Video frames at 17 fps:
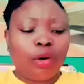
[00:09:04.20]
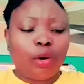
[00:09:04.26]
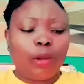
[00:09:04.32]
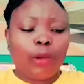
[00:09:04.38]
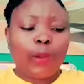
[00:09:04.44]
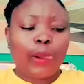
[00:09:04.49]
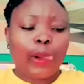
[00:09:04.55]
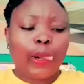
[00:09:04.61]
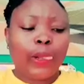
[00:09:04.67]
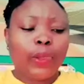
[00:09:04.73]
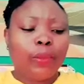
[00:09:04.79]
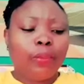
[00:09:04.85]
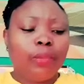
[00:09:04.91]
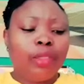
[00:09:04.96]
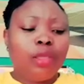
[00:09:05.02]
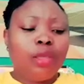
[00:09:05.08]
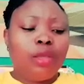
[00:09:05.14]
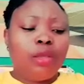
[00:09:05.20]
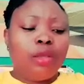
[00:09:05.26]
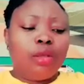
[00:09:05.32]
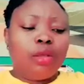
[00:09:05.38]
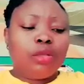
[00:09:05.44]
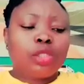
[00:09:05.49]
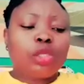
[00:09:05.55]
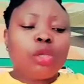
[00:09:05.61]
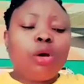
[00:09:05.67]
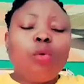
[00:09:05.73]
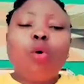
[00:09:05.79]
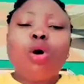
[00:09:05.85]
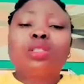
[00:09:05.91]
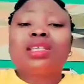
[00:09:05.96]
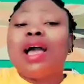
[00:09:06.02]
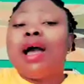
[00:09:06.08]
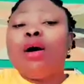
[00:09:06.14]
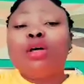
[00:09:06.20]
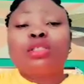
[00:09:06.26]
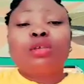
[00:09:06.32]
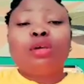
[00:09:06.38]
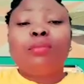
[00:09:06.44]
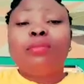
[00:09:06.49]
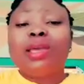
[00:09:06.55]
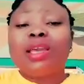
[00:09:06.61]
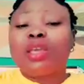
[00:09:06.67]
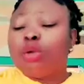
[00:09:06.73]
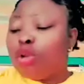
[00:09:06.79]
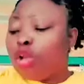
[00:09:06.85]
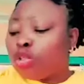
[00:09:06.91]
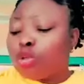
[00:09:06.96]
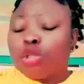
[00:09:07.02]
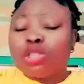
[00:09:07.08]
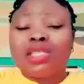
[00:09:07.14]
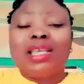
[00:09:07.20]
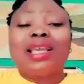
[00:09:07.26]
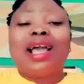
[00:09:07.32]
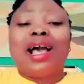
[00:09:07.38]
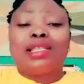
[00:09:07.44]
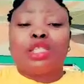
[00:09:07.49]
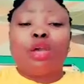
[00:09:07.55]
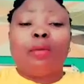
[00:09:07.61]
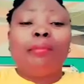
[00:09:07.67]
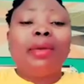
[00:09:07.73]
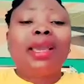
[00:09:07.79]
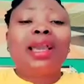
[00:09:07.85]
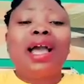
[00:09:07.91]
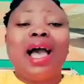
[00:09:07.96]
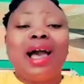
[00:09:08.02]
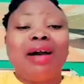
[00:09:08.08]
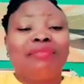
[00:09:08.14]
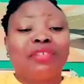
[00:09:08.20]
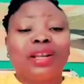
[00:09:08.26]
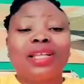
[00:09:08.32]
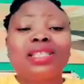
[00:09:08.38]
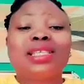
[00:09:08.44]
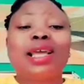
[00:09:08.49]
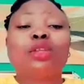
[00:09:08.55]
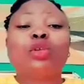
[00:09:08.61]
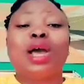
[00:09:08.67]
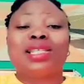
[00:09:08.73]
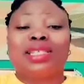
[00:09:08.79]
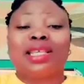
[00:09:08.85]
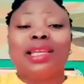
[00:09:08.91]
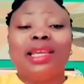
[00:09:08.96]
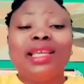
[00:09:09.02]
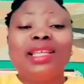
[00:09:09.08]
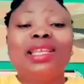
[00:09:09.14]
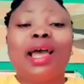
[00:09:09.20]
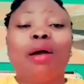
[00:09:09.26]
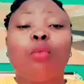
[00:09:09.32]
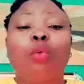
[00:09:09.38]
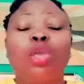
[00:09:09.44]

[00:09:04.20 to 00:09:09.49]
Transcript: God. So what can also make you not to think as your maker have created you as a leader?